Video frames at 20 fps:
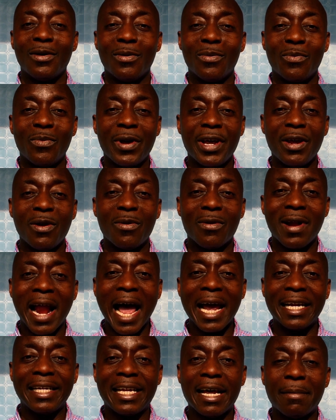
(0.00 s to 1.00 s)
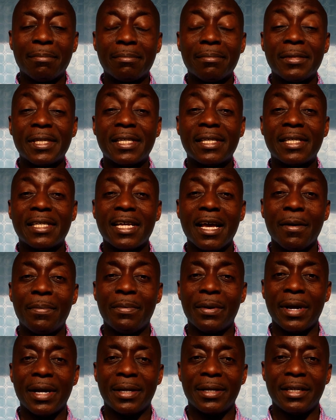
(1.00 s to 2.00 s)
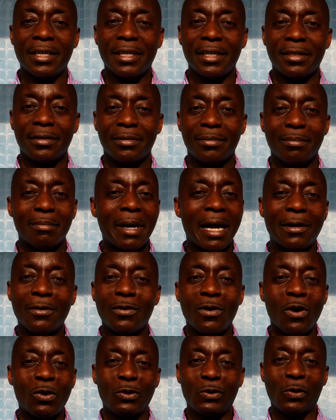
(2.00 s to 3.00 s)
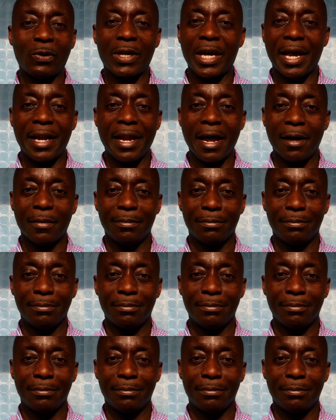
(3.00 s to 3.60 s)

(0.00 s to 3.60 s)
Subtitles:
We write them separately but not together.